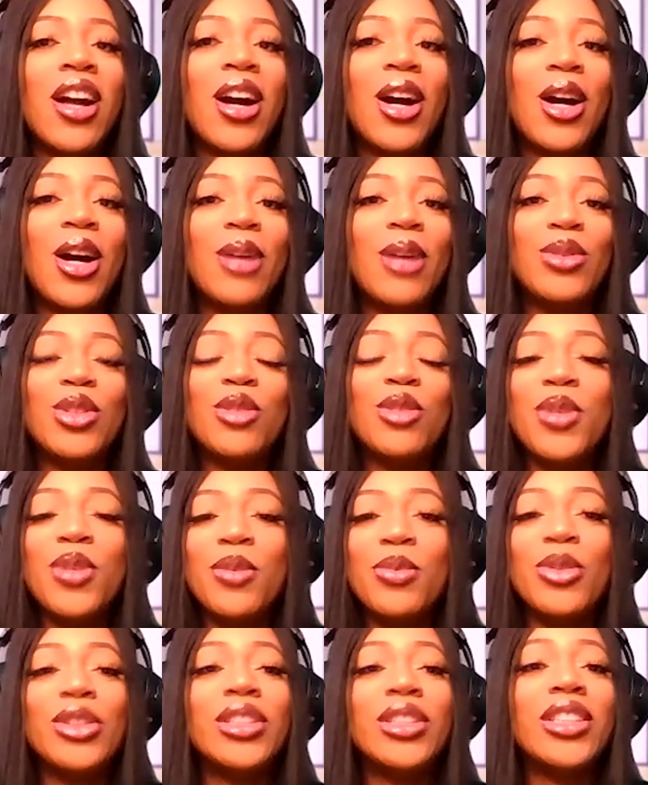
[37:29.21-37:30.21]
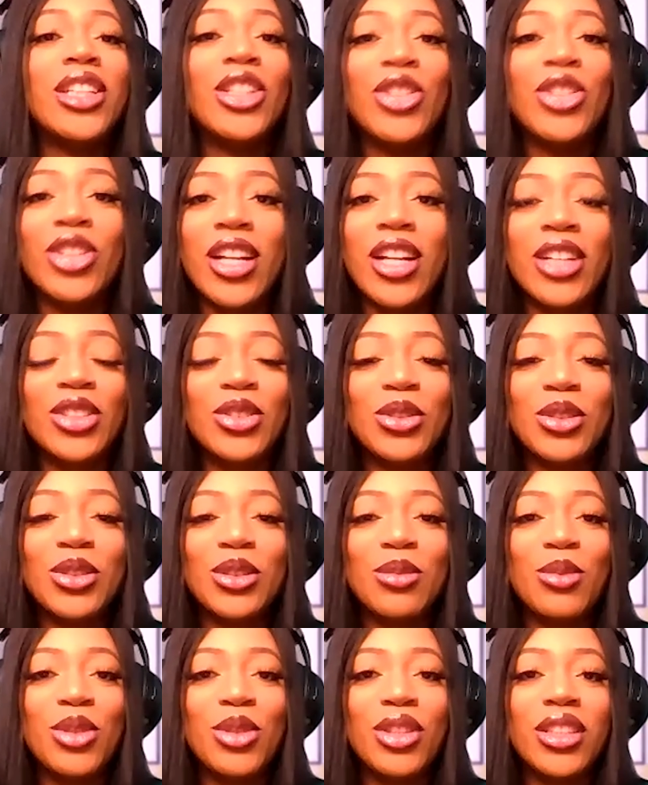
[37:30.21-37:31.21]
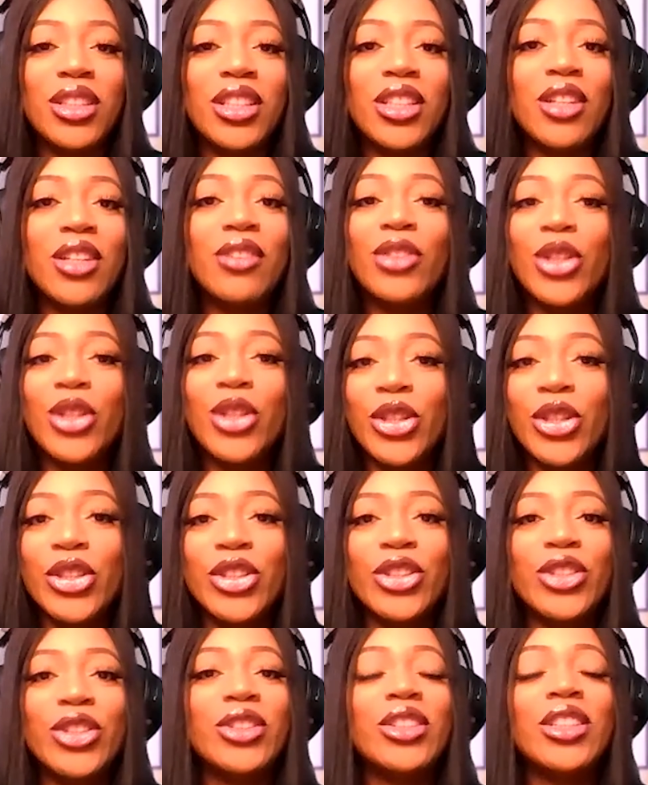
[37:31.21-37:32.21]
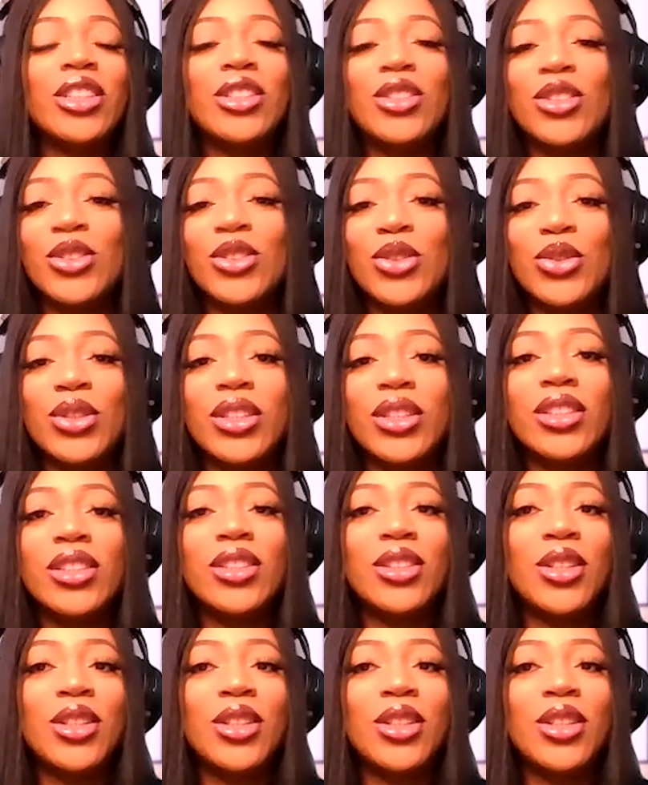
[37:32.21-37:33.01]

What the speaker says: UoPeople is an international community of learners and students.